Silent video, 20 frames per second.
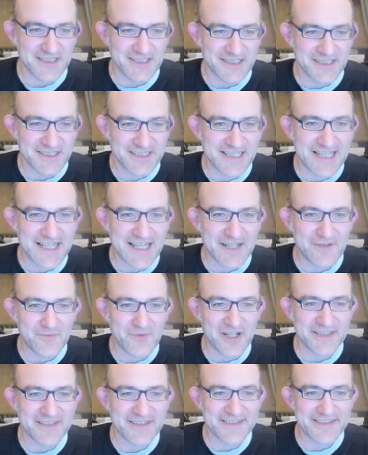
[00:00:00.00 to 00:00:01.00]
king
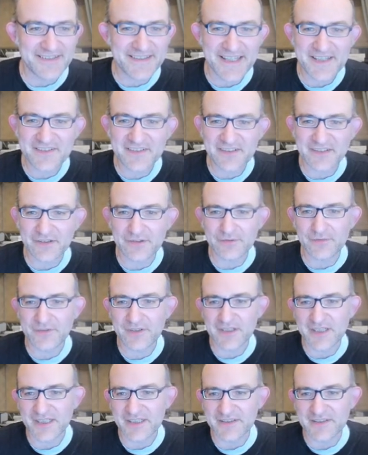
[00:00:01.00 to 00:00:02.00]
a1, d2,
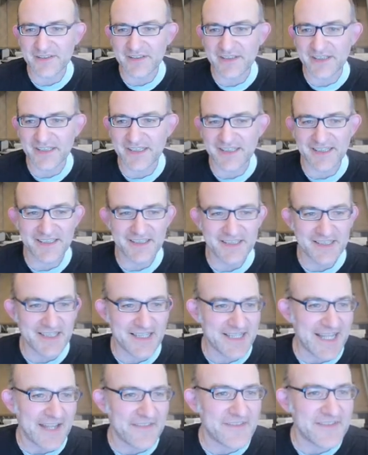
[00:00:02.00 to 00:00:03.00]
and
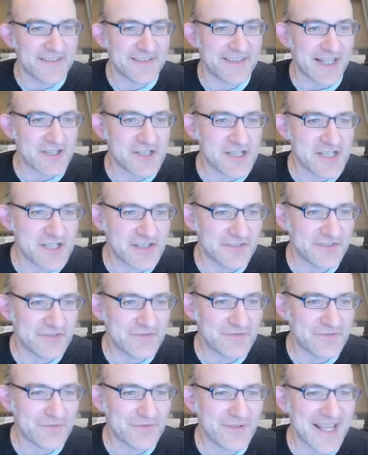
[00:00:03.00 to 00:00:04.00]
this is actually just a
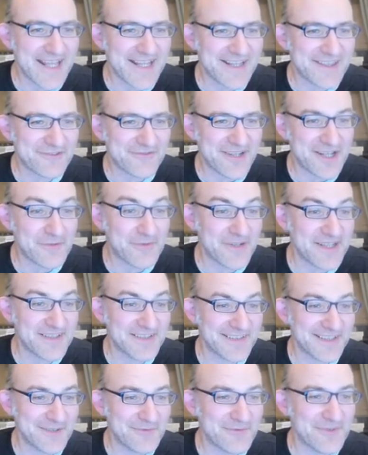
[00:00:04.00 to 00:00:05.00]
draw. A3, queen
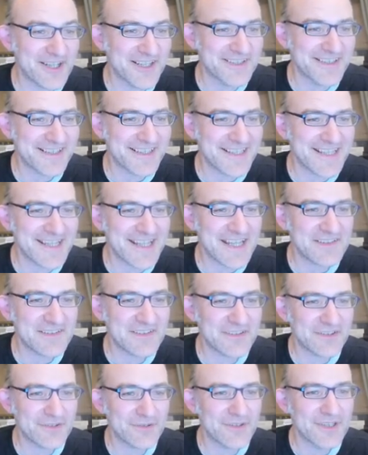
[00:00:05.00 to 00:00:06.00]
c1, king
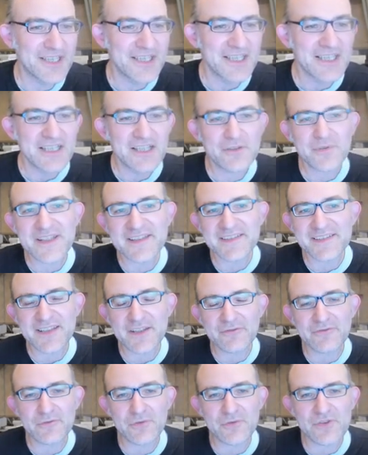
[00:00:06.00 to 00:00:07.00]
a2, queen
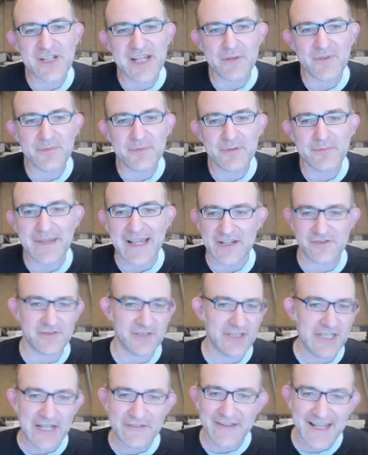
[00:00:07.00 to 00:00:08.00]
c4, check with
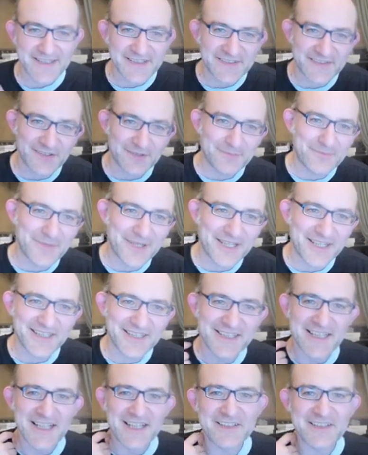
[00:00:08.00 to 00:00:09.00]
perpetual. And I've had some
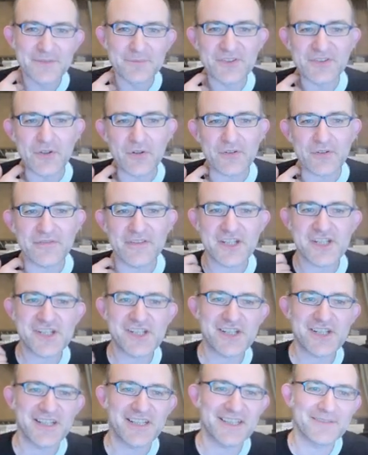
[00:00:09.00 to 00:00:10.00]

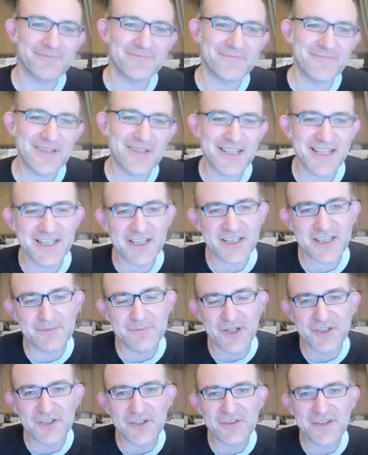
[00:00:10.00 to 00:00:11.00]
Stockfish
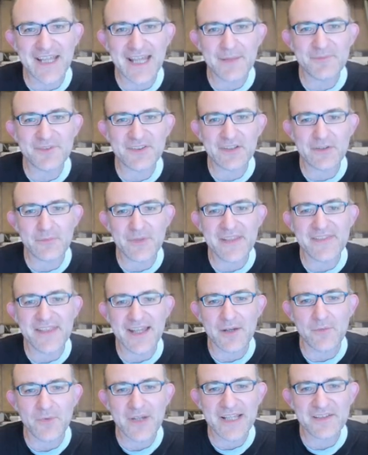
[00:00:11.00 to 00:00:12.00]
Komodo games that went
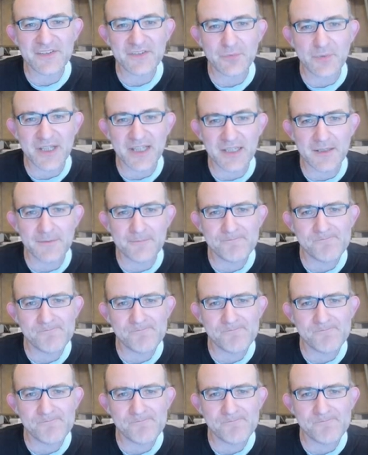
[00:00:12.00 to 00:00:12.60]
that way as well.